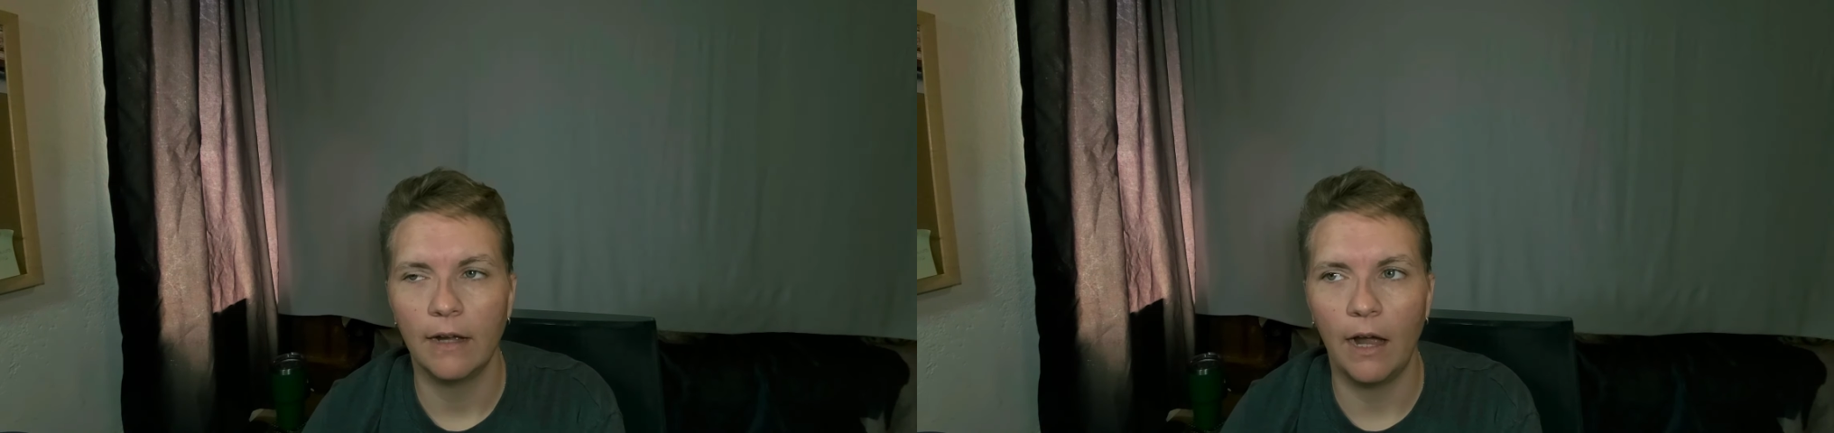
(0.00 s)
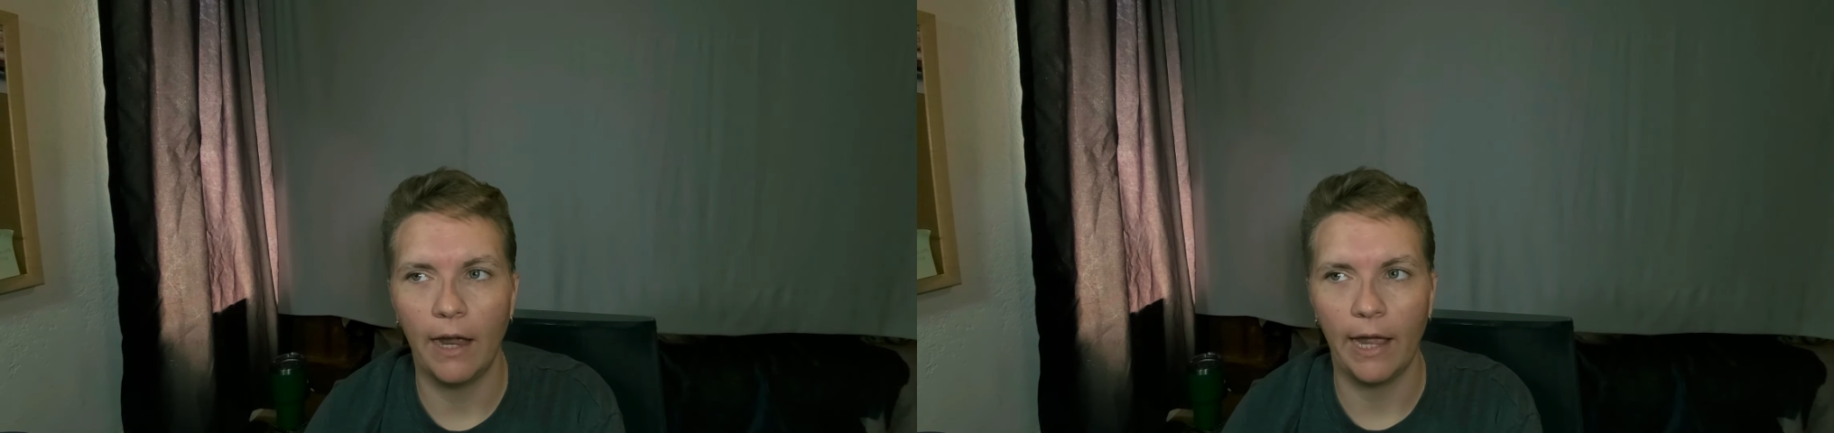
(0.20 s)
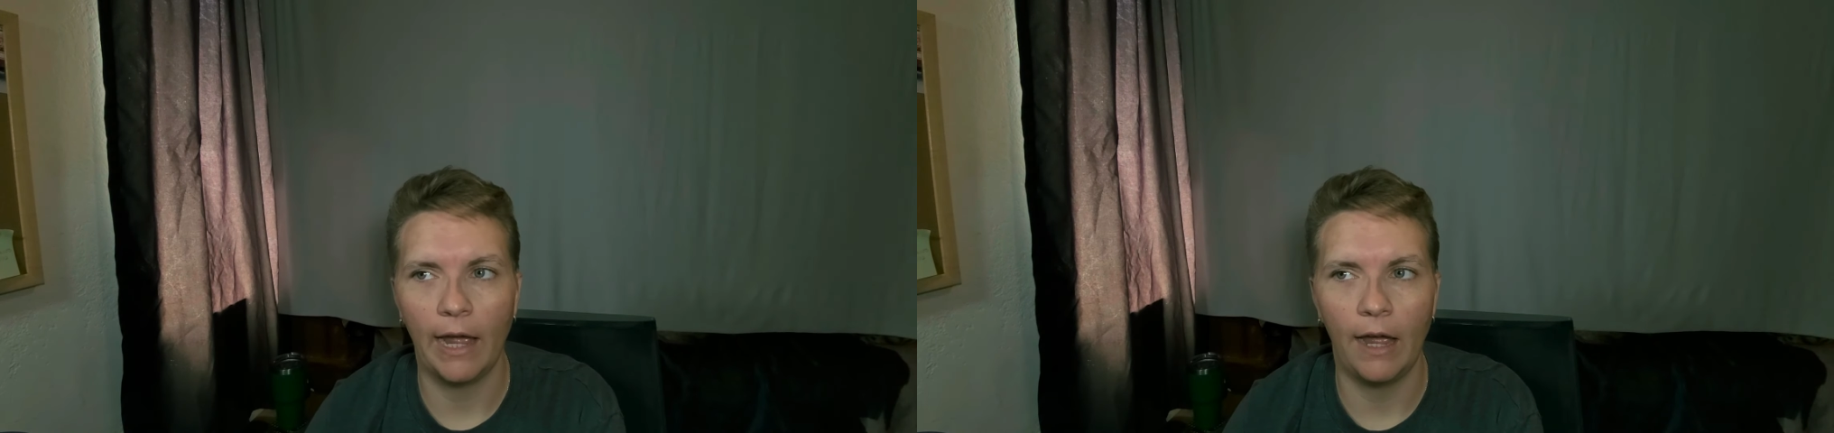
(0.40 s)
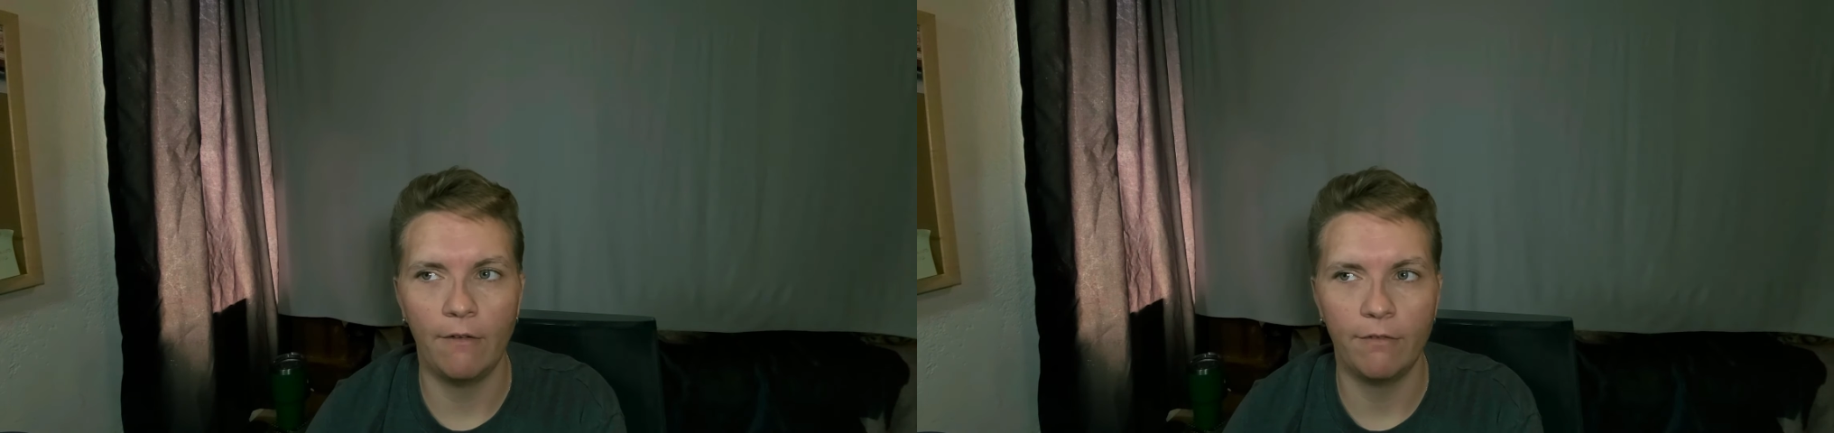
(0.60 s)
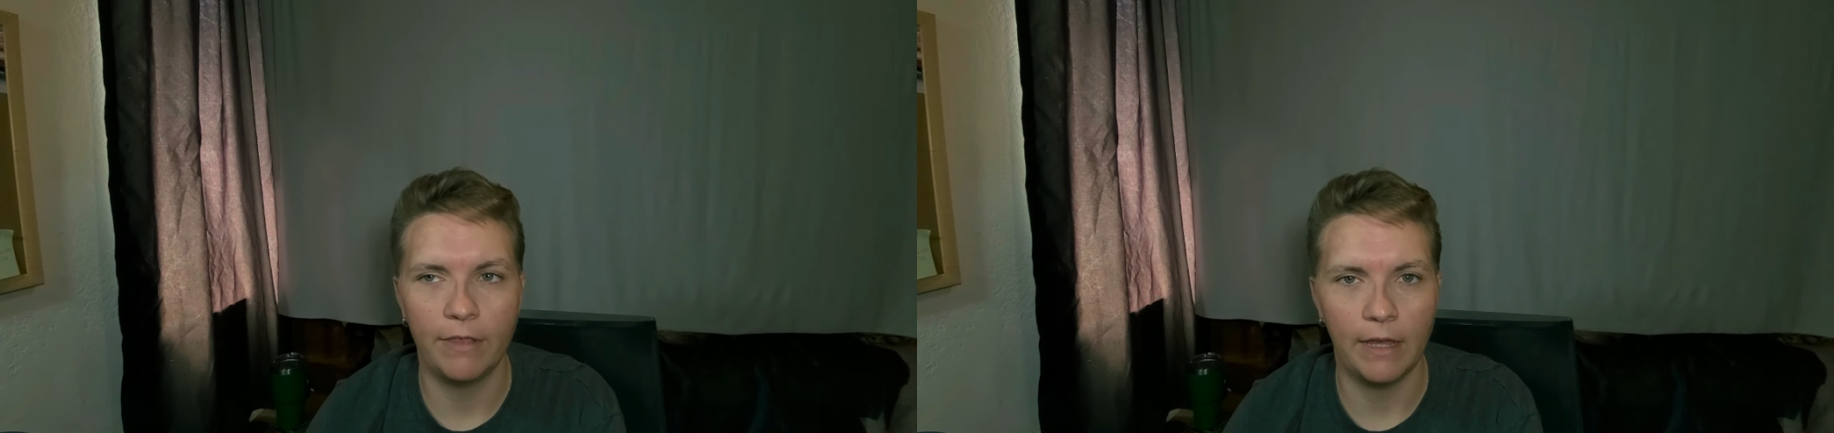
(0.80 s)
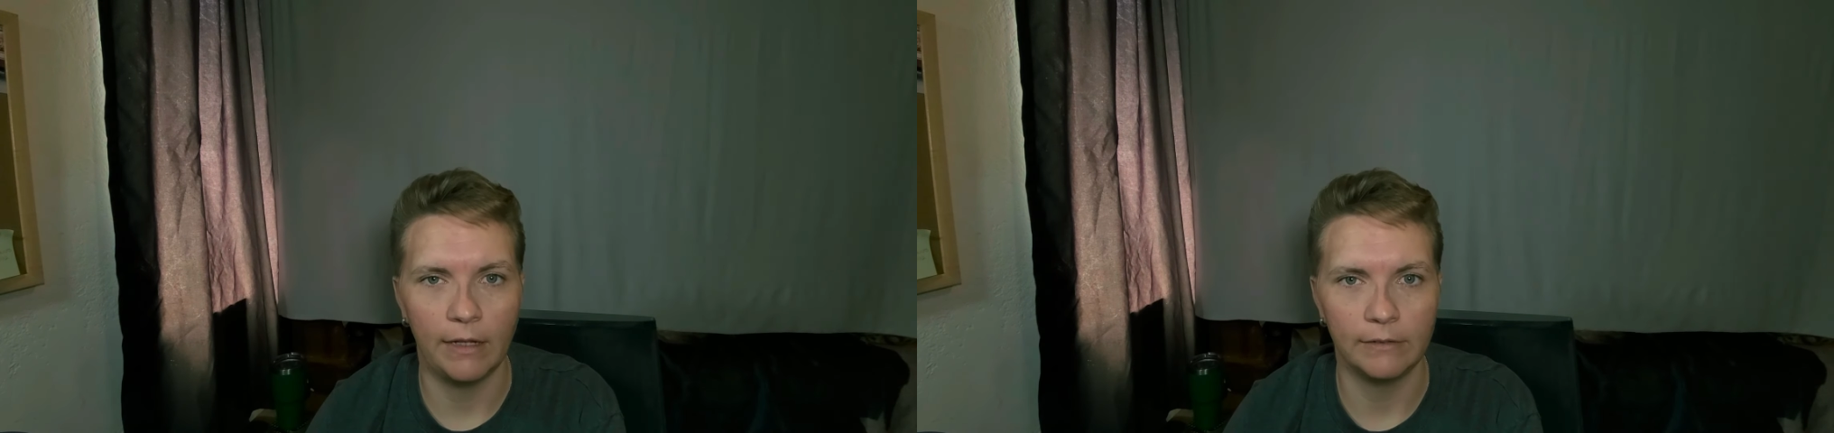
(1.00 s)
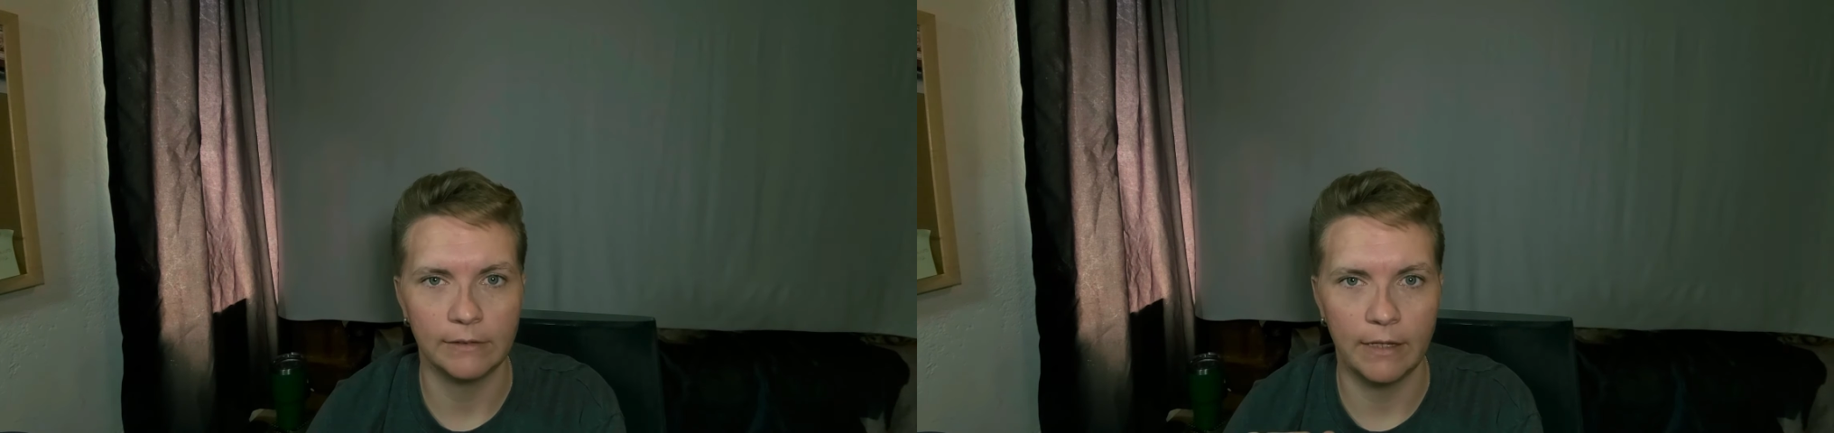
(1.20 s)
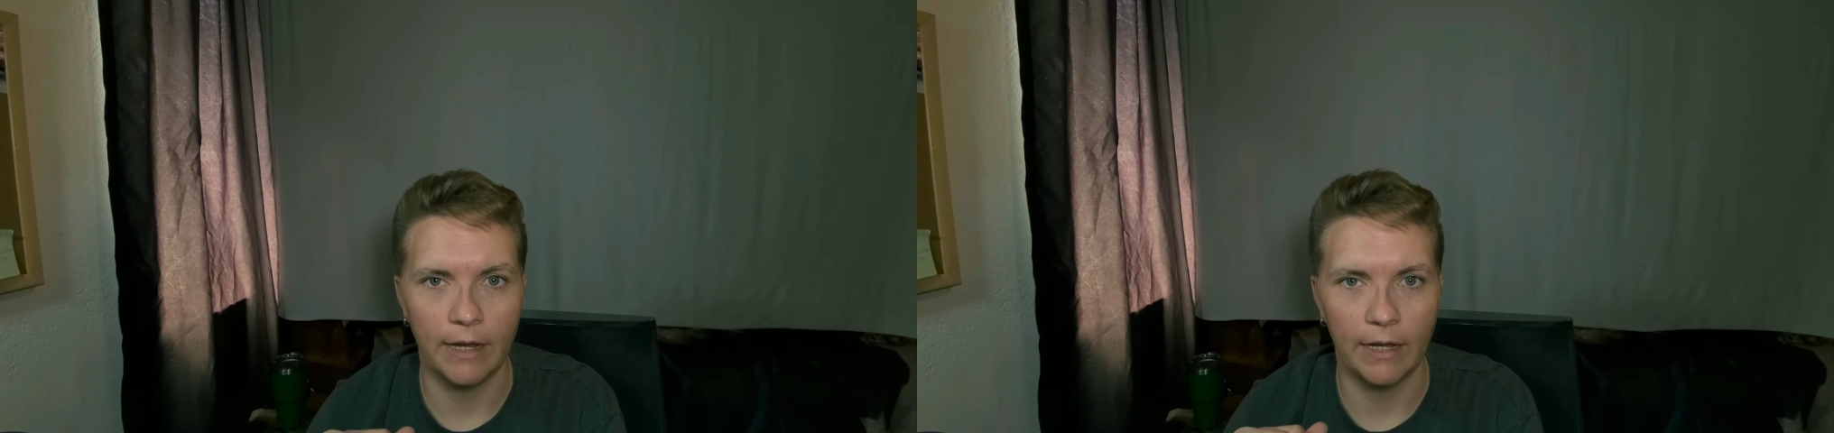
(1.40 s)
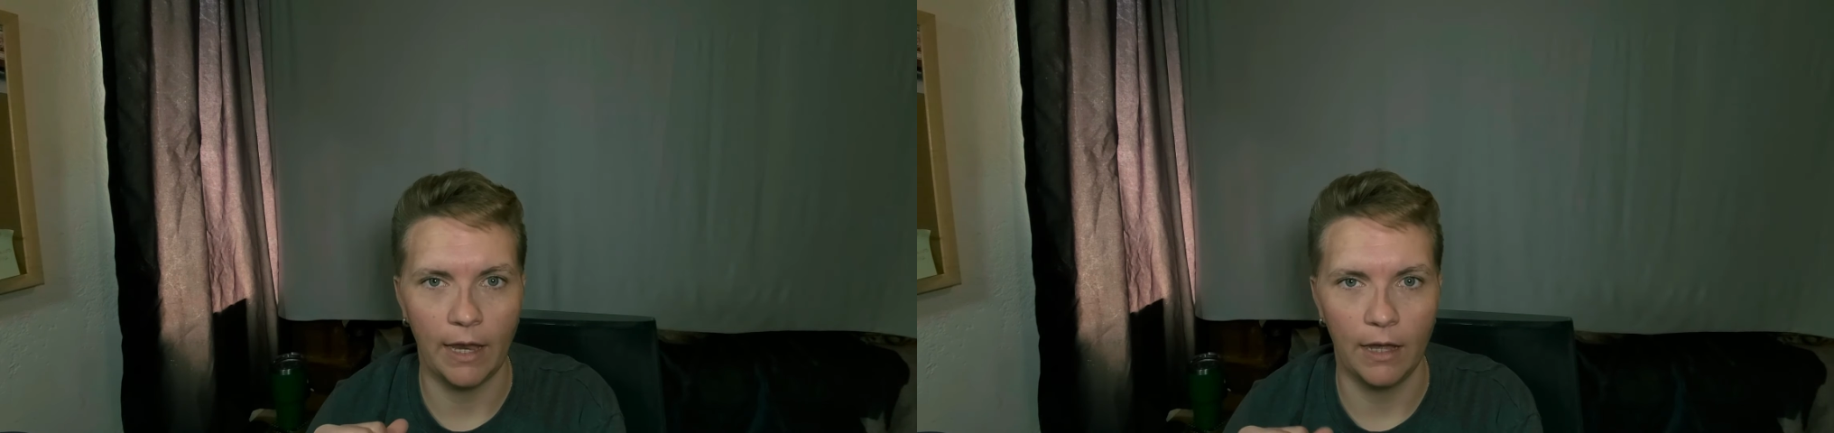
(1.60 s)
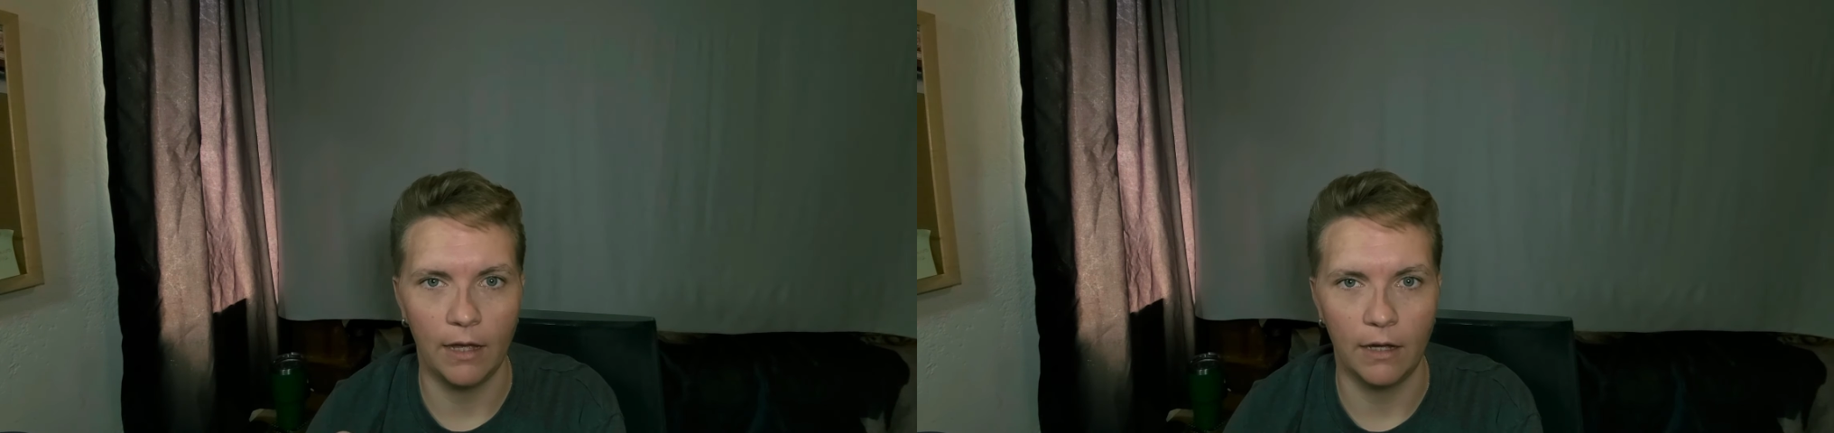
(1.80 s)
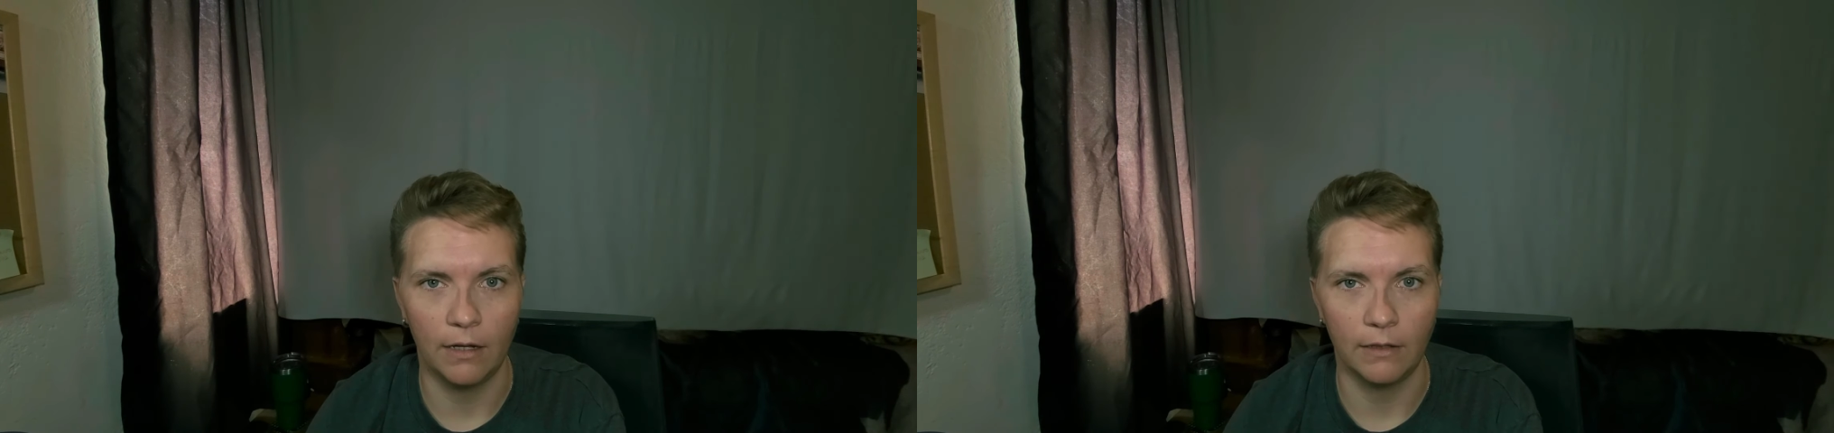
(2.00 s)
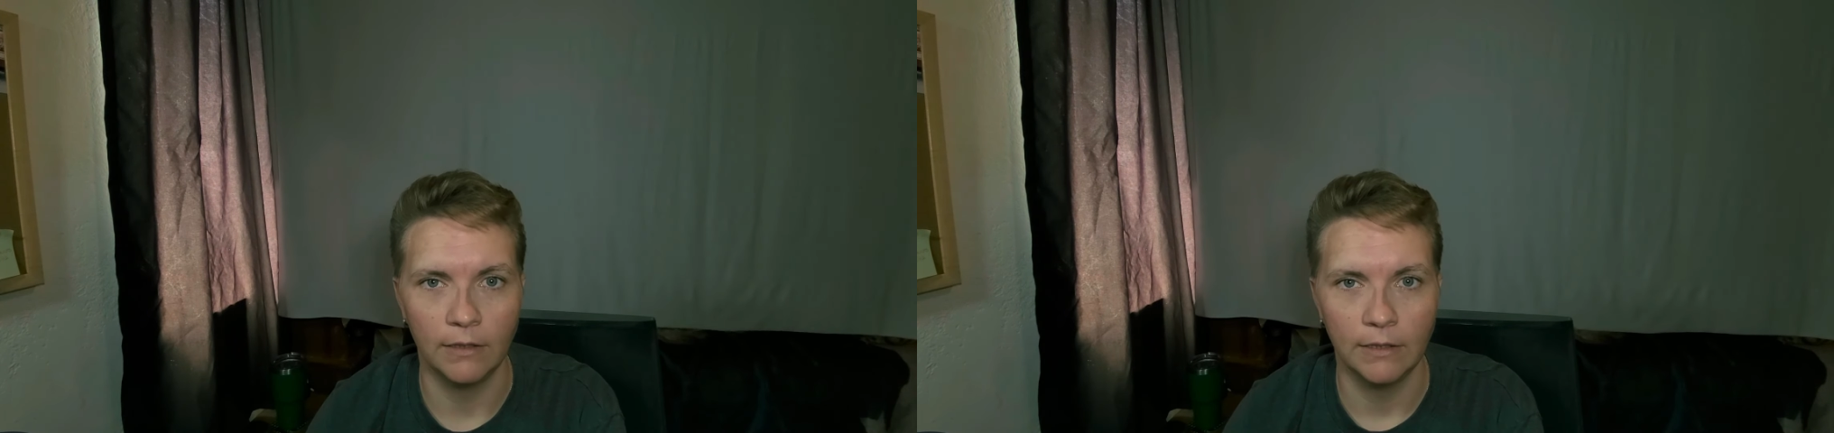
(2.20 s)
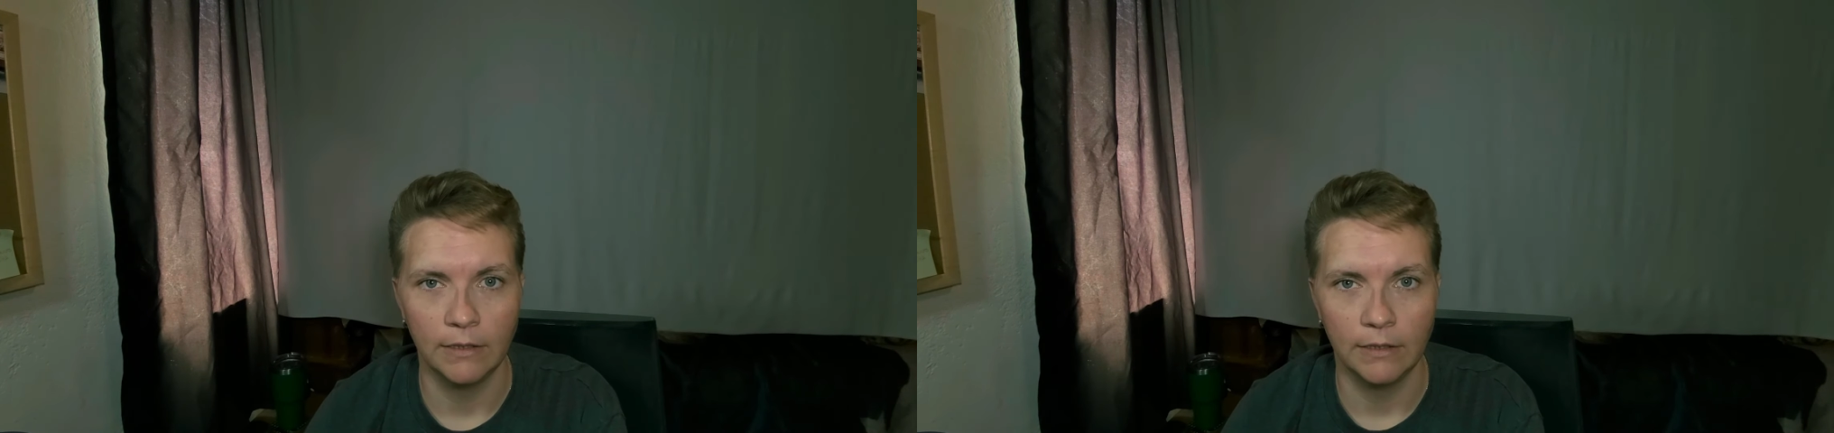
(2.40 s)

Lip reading: I have things like a